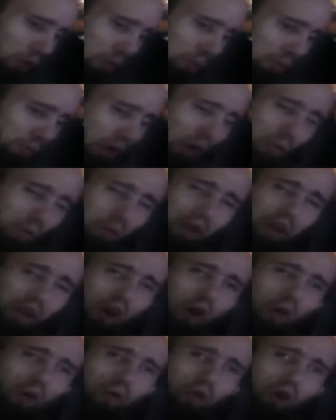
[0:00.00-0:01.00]
But we
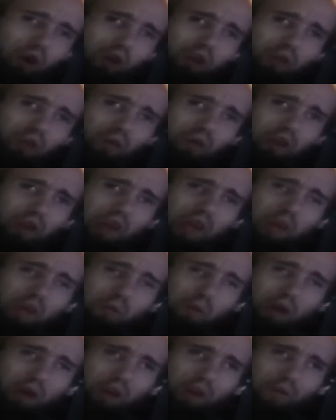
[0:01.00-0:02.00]
all know you did,
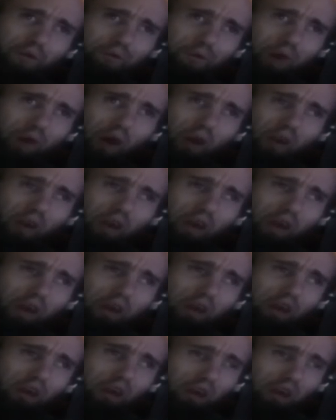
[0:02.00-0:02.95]
motherfucker.